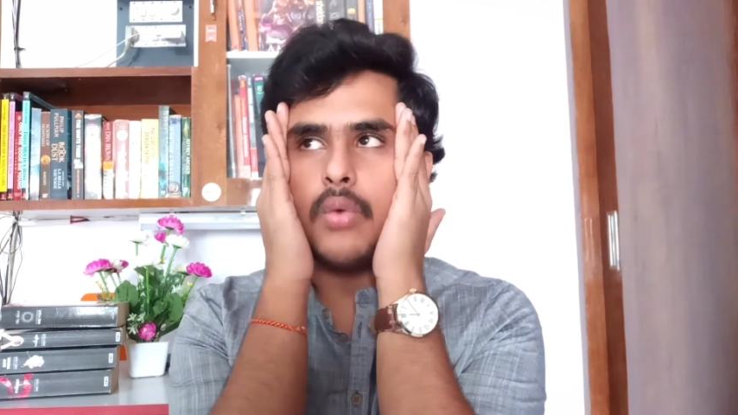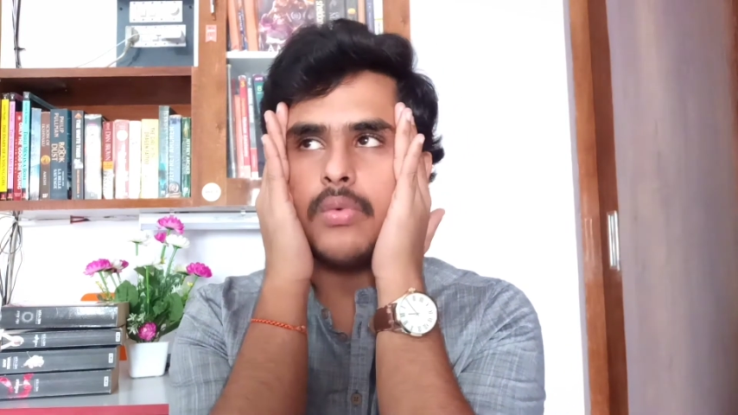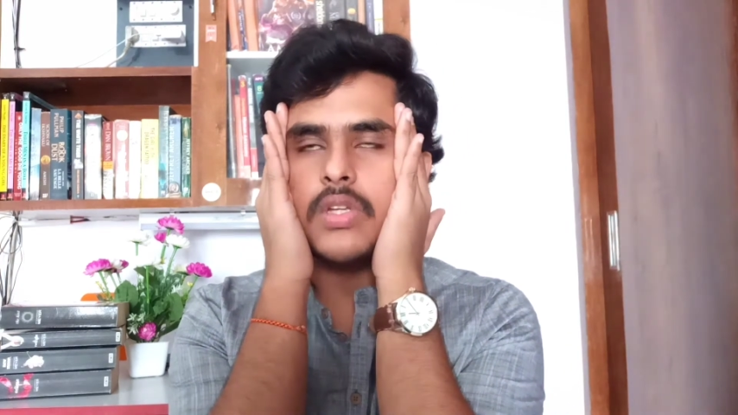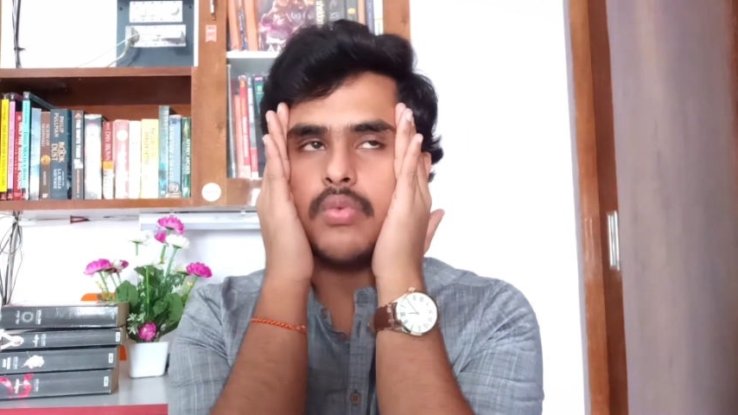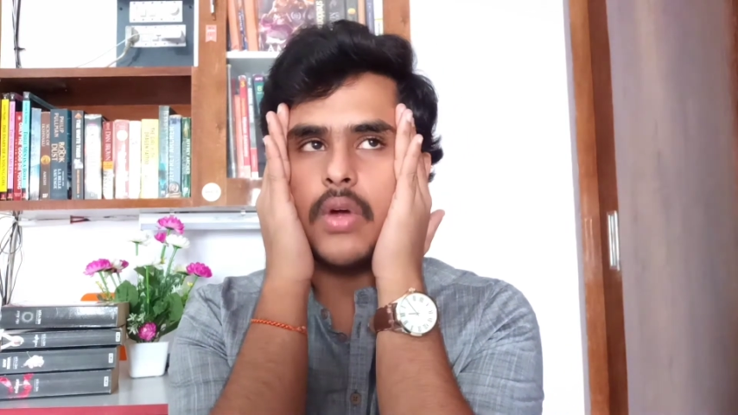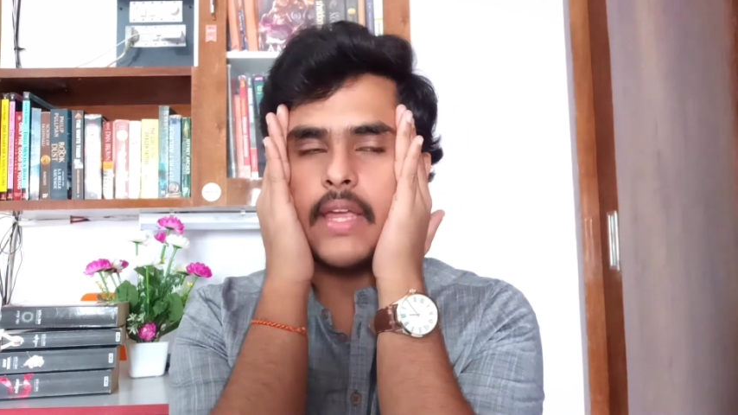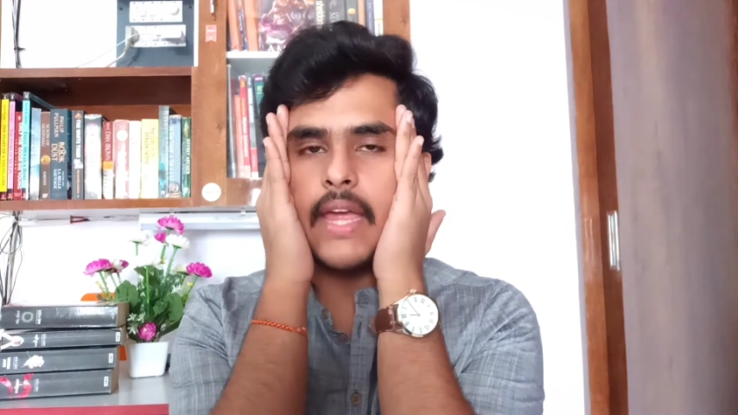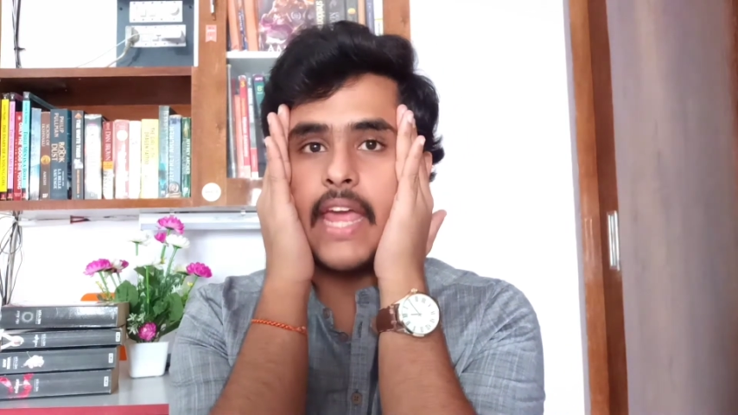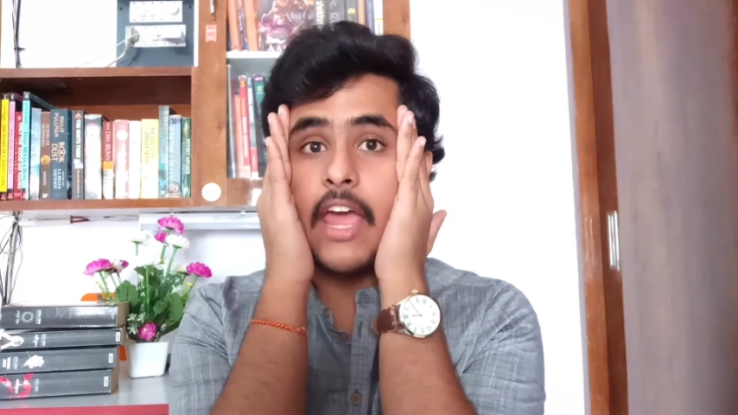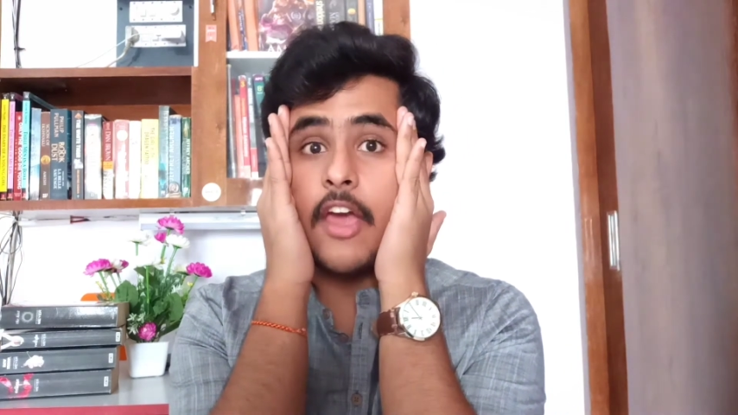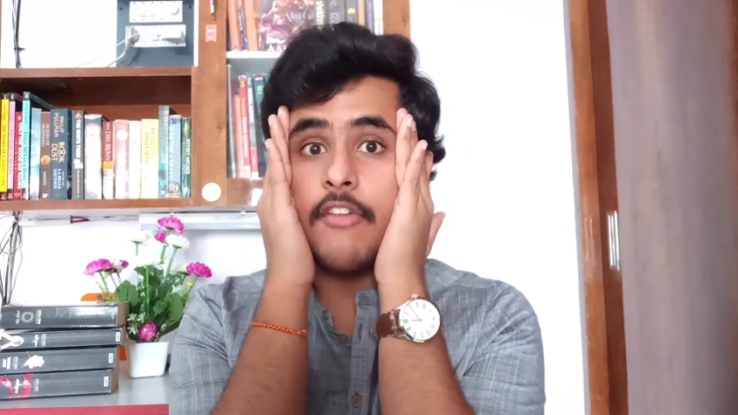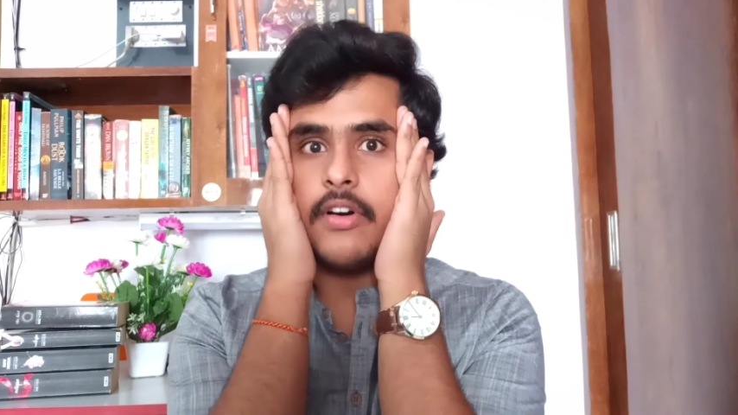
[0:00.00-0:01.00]
which one can
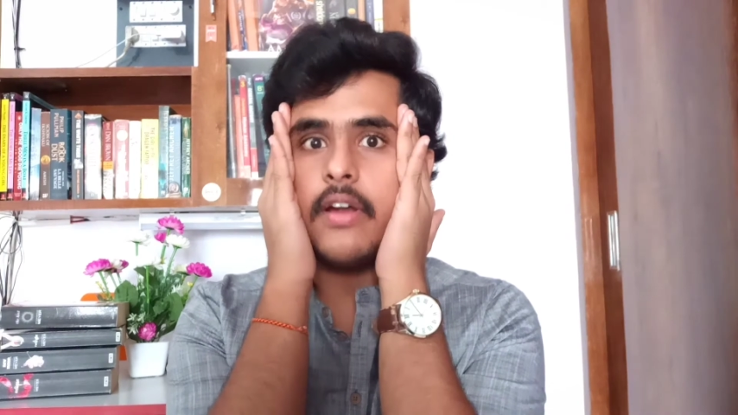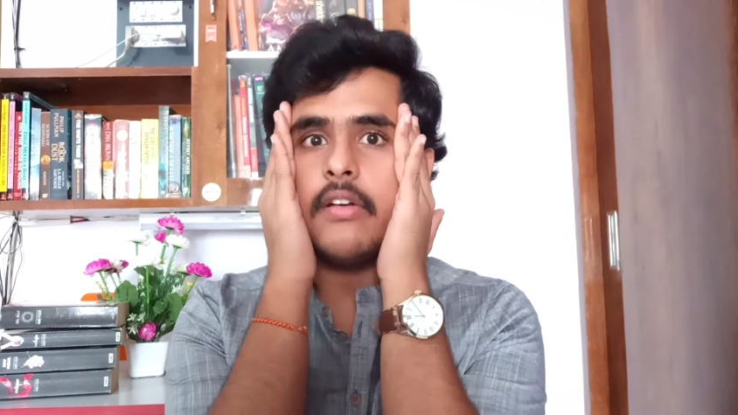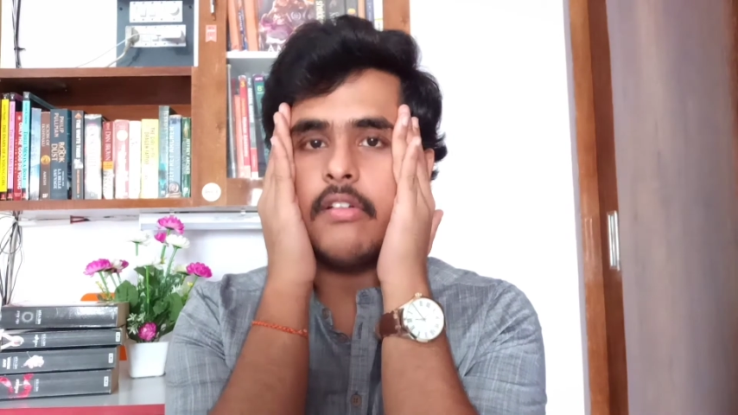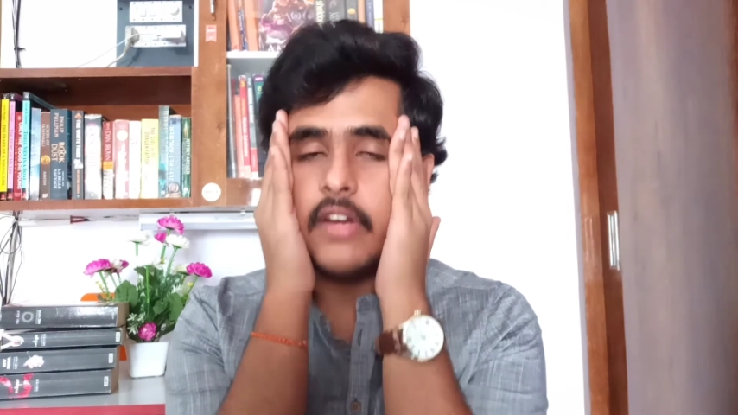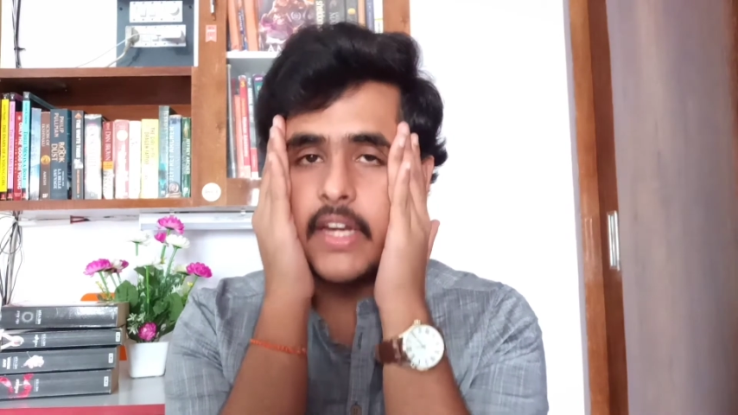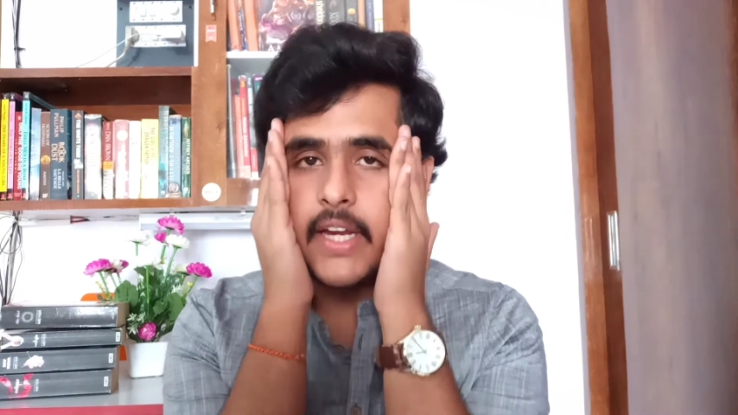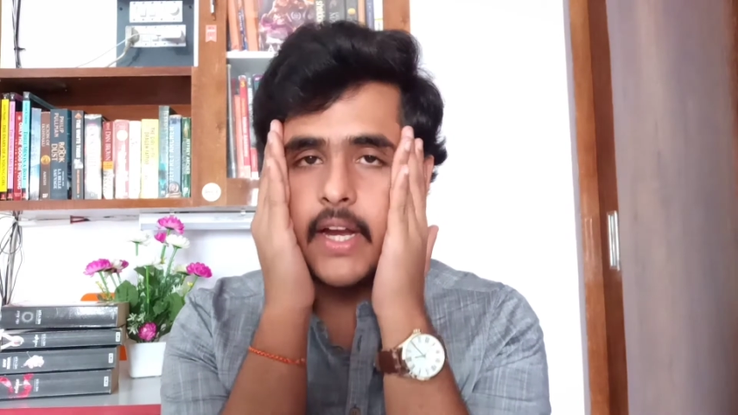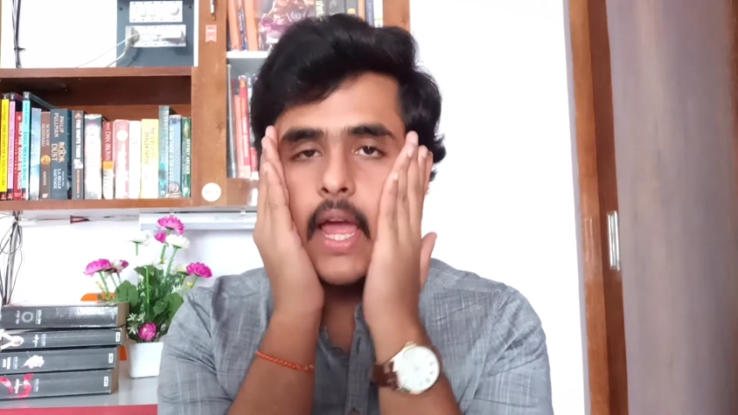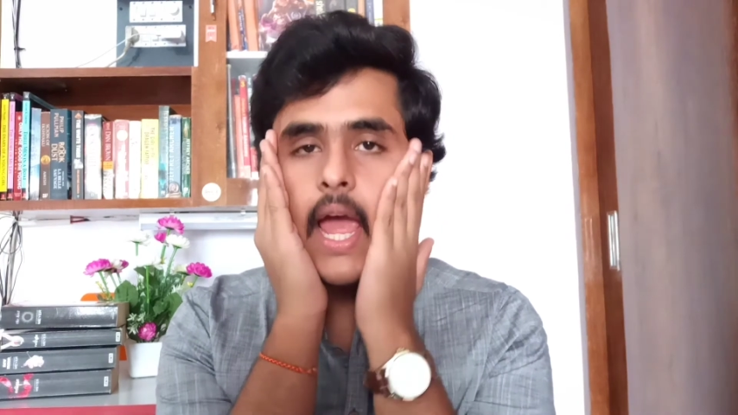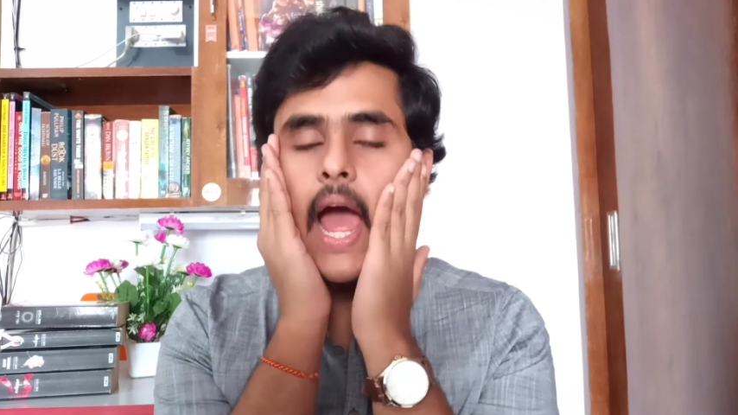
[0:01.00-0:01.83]
ever read.